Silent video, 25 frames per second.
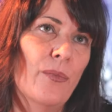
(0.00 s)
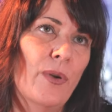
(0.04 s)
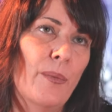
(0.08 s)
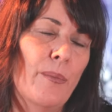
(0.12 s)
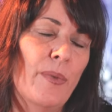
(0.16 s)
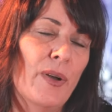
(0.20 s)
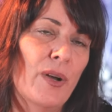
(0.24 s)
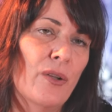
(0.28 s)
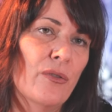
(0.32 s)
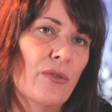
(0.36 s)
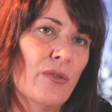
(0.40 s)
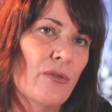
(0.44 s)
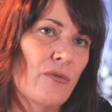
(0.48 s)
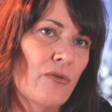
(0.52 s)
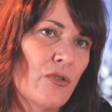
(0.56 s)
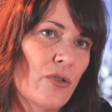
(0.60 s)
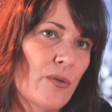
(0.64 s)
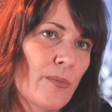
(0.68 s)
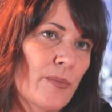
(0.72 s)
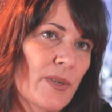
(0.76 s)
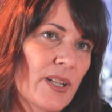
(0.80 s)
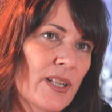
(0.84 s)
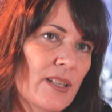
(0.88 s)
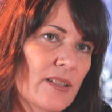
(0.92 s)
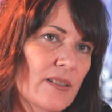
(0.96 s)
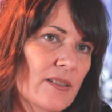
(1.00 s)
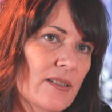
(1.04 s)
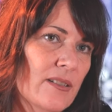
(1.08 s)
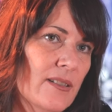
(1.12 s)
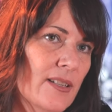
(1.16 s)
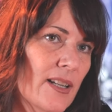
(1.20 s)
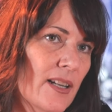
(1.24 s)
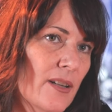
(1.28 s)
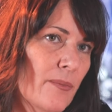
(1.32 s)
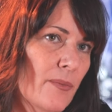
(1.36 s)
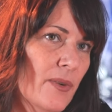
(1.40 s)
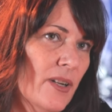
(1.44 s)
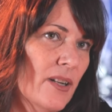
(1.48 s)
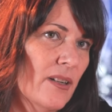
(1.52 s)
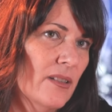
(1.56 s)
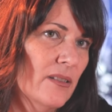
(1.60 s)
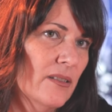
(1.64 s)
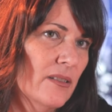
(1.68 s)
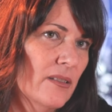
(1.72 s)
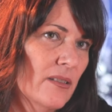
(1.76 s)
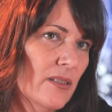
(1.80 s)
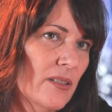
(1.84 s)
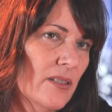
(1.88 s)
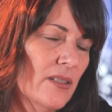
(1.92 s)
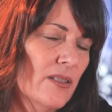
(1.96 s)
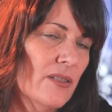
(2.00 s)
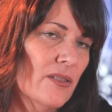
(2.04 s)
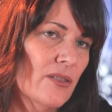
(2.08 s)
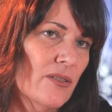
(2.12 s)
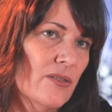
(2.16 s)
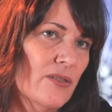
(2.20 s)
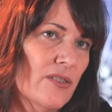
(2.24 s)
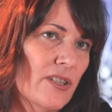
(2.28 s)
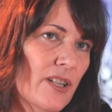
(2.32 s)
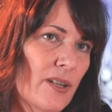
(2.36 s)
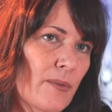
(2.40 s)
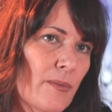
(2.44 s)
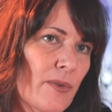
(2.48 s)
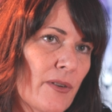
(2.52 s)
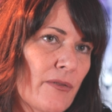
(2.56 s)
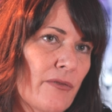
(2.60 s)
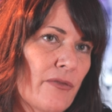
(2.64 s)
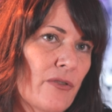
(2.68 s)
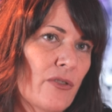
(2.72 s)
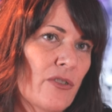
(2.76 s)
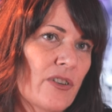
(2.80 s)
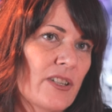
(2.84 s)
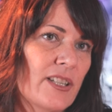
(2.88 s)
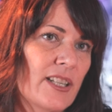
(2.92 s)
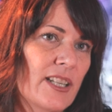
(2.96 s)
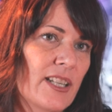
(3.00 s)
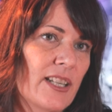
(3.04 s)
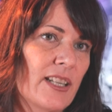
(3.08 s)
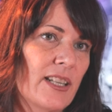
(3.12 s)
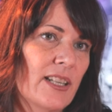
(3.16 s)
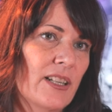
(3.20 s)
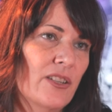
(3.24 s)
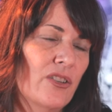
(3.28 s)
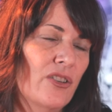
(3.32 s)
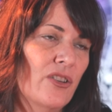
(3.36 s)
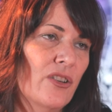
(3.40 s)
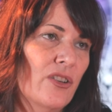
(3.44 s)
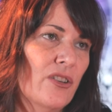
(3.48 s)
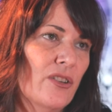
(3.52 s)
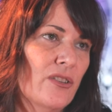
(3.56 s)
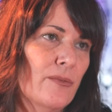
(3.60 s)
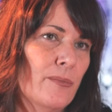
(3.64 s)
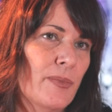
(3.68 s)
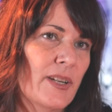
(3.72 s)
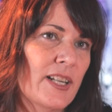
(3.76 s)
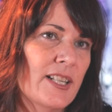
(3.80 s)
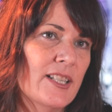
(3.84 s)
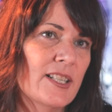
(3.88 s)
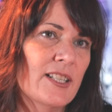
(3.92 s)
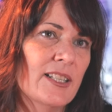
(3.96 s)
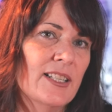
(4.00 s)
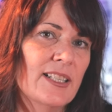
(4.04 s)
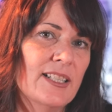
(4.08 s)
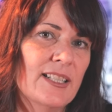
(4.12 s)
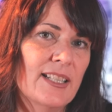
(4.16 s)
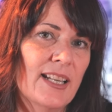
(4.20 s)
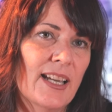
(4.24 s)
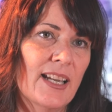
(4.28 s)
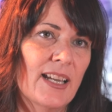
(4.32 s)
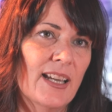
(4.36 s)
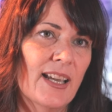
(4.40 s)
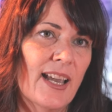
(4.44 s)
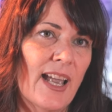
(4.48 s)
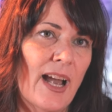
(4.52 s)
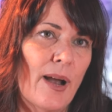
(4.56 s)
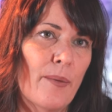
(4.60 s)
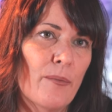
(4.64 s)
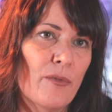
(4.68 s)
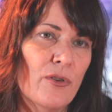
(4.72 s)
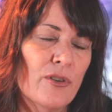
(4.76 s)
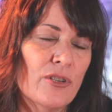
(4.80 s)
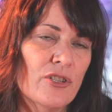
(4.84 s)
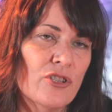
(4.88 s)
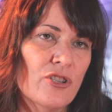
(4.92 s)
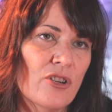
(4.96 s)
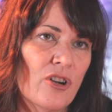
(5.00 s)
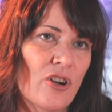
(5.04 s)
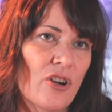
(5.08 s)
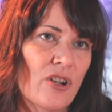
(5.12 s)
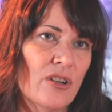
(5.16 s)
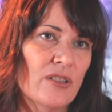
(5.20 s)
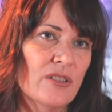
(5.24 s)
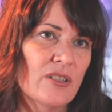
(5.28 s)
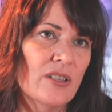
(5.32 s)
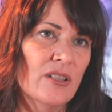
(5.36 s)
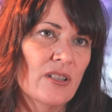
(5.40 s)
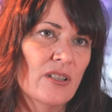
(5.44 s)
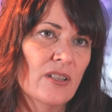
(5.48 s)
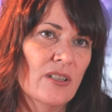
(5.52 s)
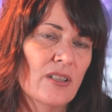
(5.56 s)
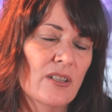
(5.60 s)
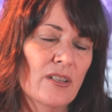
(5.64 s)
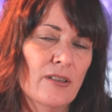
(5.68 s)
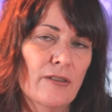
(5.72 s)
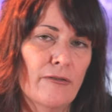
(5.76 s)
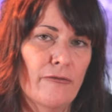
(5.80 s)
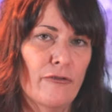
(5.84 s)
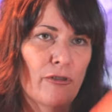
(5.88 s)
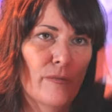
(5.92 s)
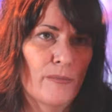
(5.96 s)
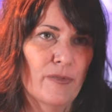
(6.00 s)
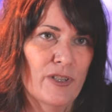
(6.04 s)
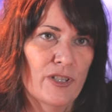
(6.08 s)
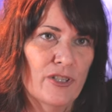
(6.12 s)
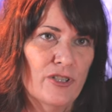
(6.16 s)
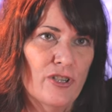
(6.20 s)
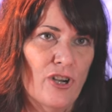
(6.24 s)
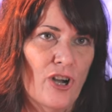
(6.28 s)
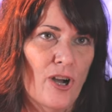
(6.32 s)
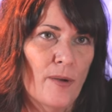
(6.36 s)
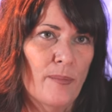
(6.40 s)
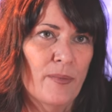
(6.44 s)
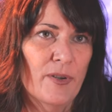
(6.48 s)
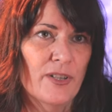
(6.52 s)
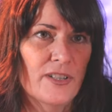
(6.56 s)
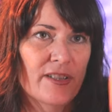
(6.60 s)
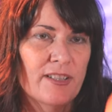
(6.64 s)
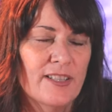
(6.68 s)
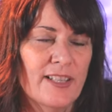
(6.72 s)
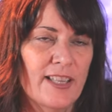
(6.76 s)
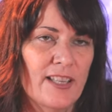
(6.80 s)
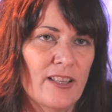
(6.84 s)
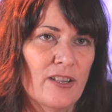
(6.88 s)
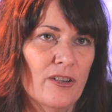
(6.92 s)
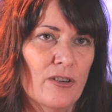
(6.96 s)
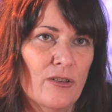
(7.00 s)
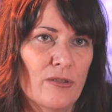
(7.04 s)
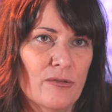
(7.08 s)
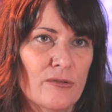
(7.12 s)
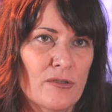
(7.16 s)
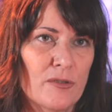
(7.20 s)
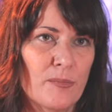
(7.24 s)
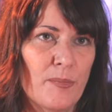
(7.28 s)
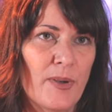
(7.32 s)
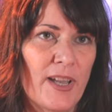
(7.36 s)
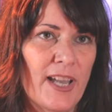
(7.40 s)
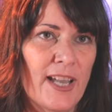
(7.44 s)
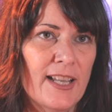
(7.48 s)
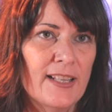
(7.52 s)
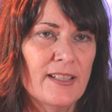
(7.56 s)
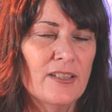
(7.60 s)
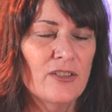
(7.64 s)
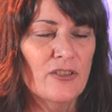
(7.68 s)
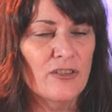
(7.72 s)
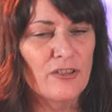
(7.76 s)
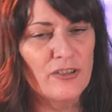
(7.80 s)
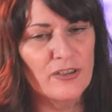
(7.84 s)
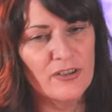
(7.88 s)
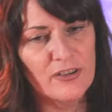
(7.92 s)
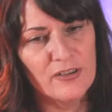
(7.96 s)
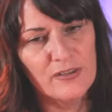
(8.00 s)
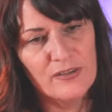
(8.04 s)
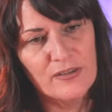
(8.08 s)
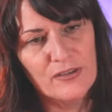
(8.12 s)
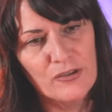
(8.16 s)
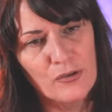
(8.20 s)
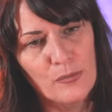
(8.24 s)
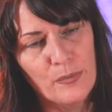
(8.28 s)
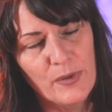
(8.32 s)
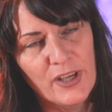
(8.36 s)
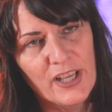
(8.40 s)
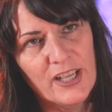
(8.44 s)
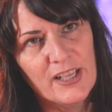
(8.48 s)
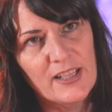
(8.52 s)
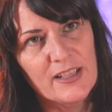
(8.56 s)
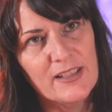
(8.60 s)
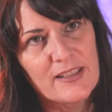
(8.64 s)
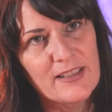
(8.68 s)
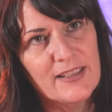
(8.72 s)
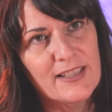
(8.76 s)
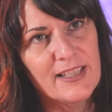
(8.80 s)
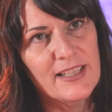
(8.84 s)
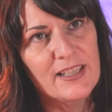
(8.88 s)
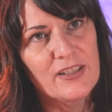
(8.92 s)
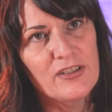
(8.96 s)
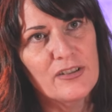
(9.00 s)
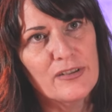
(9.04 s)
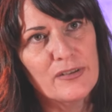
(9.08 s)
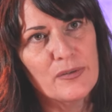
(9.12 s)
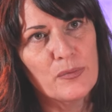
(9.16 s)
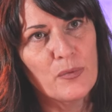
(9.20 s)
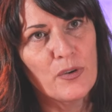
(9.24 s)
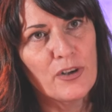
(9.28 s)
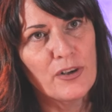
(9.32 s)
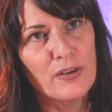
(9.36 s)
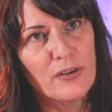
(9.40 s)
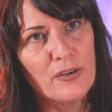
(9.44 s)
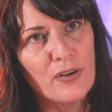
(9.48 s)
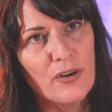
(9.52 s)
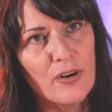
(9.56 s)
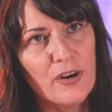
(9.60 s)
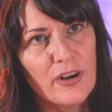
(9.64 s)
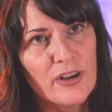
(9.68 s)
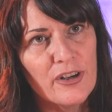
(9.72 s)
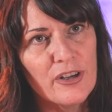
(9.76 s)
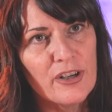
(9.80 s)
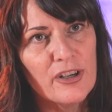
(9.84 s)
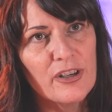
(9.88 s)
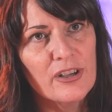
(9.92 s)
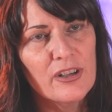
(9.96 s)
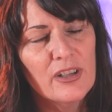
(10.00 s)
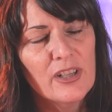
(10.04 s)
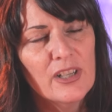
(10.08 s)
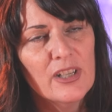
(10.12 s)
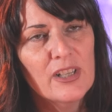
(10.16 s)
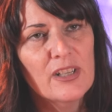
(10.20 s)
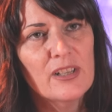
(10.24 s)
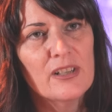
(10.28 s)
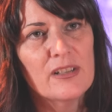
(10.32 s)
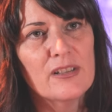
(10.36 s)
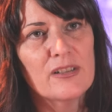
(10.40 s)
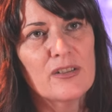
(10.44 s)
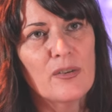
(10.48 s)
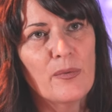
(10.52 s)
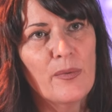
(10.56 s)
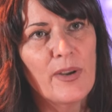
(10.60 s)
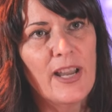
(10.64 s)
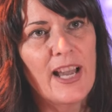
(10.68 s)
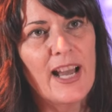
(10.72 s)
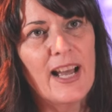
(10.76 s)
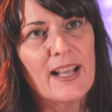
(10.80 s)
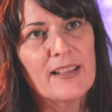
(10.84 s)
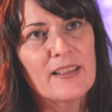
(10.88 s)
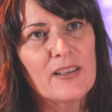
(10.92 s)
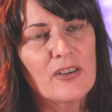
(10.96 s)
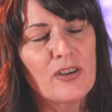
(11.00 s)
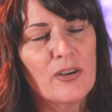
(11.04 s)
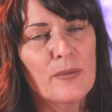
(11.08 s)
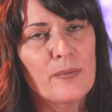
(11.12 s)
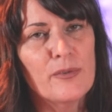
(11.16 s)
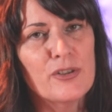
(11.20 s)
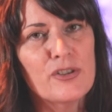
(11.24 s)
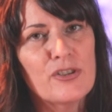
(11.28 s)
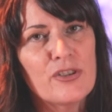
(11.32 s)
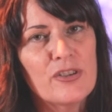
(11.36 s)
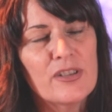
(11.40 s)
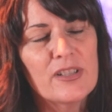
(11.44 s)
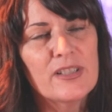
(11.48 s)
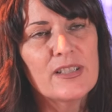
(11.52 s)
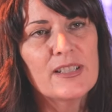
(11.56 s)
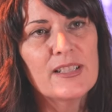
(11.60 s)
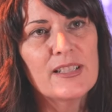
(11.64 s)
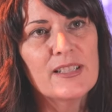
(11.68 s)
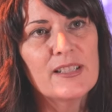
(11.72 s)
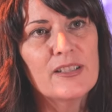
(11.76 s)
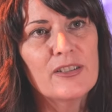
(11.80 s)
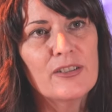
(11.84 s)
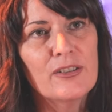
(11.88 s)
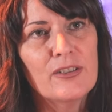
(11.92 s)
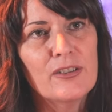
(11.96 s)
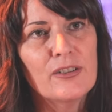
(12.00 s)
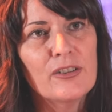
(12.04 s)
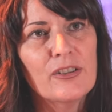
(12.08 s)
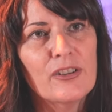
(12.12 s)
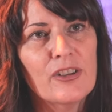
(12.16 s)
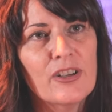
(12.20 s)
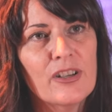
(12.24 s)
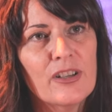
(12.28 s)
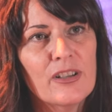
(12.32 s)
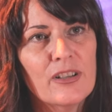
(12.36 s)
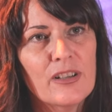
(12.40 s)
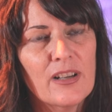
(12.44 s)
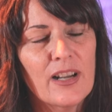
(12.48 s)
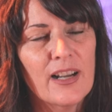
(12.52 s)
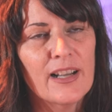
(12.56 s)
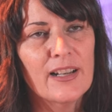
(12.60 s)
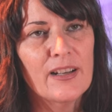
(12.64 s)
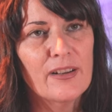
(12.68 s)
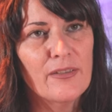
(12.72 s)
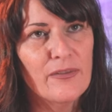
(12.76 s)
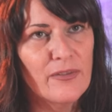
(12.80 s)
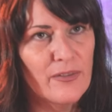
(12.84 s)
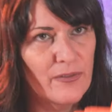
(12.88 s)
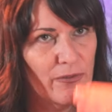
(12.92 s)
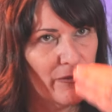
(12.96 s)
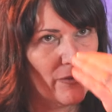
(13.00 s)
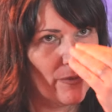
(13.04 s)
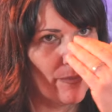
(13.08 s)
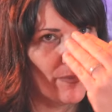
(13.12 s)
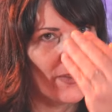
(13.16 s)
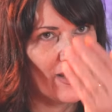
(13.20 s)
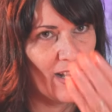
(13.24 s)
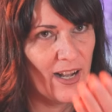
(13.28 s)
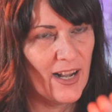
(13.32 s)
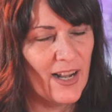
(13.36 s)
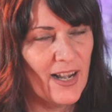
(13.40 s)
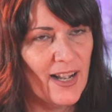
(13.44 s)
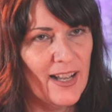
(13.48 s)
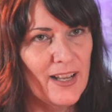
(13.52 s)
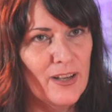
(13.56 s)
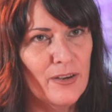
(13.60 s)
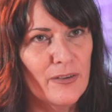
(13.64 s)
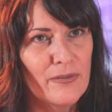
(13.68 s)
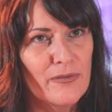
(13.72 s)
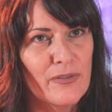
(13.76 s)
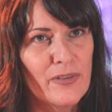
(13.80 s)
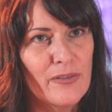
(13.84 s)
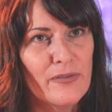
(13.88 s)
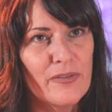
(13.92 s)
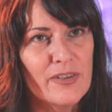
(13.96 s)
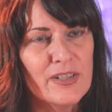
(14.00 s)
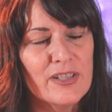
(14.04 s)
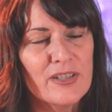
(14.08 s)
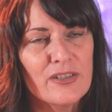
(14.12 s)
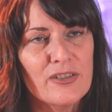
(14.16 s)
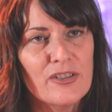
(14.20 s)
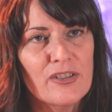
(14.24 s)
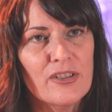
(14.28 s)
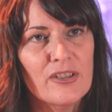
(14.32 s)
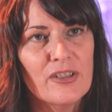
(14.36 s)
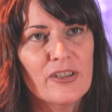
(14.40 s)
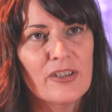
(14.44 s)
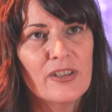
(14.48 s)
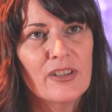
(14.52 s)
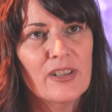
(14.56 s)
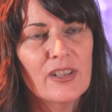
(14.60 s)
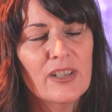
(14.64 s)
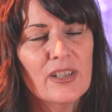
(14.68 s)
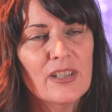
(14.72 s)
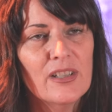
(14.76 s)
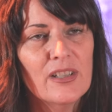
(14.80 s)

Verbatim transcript: We built the room in cinema, so cinema 4D, and you could basically take a camera shot from the top and see the whole space, or you could zoom in and see just one corner. So we had the opportunity to look kind of from the eye of the visitor